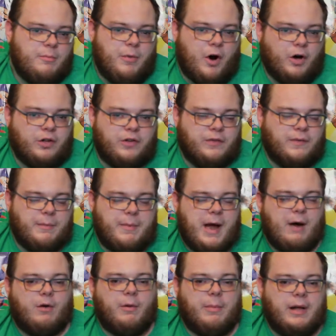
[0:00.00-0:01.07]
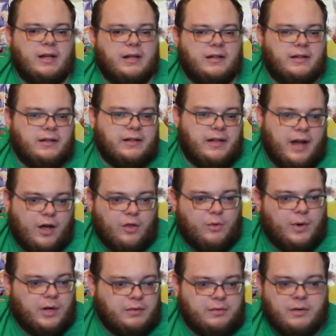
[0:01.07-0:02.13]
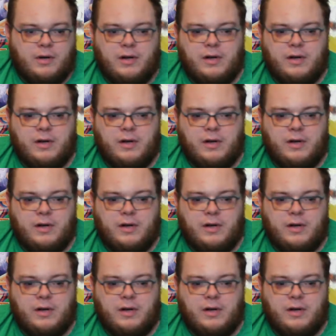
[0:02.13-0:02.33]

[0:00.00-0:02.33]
parts of a power pellet in the other one.